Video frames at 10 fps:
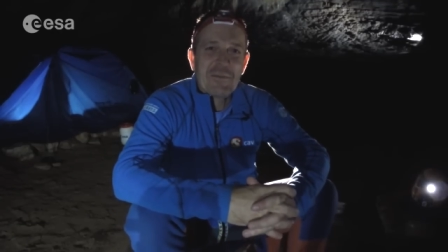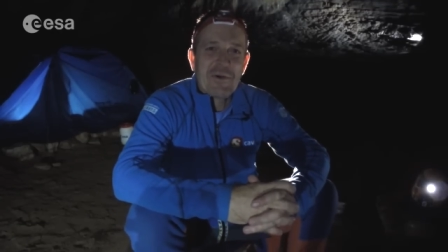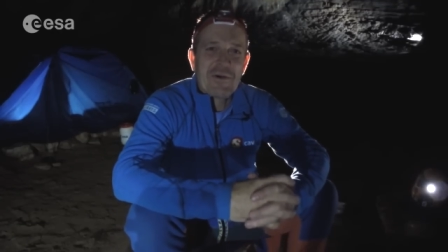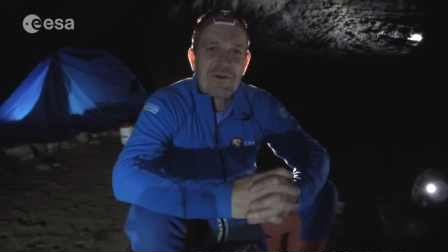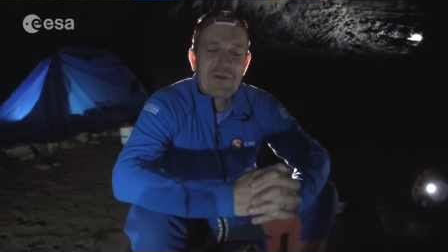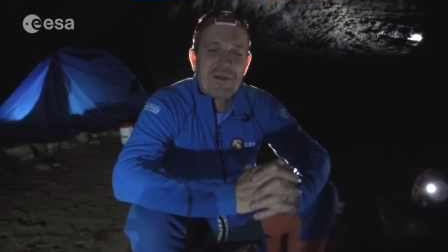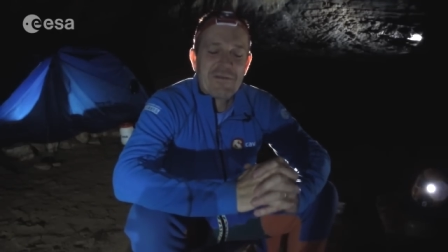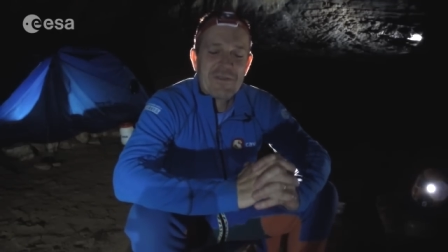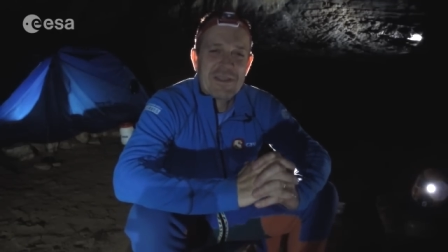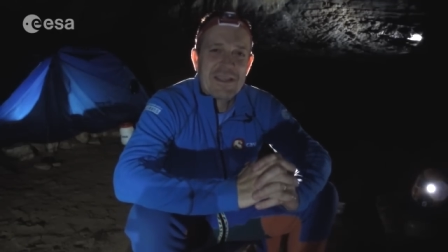part
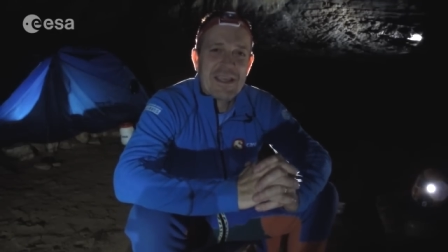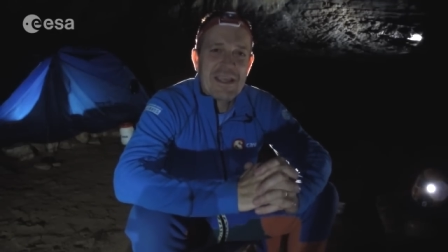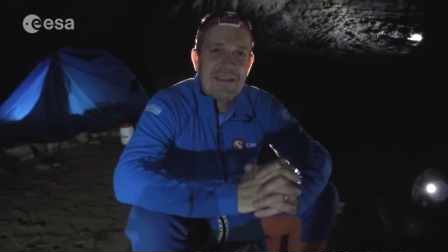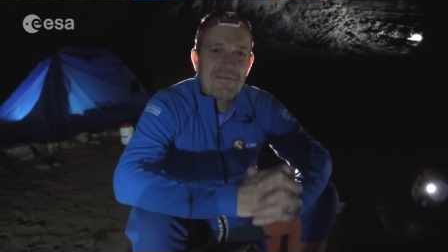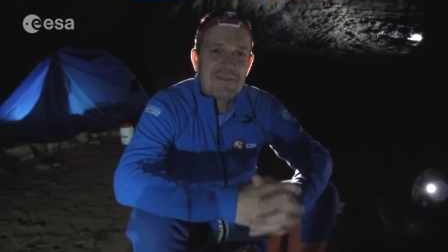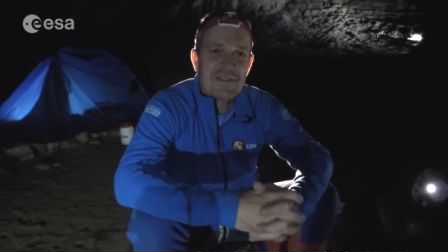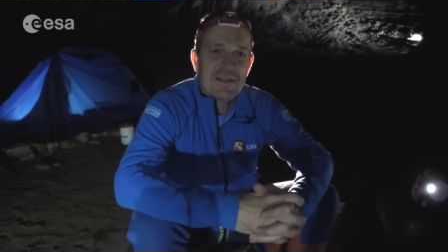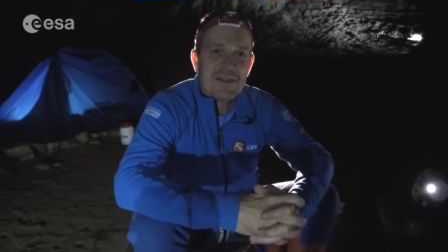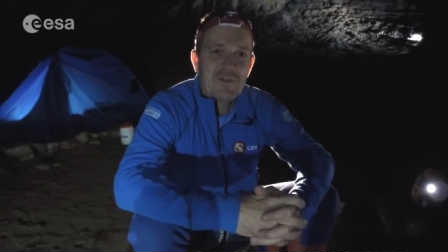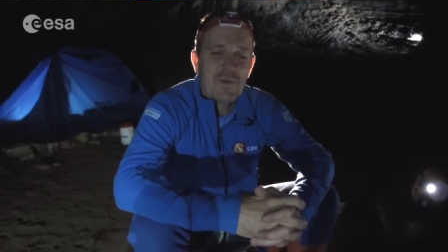of the CAVES uh,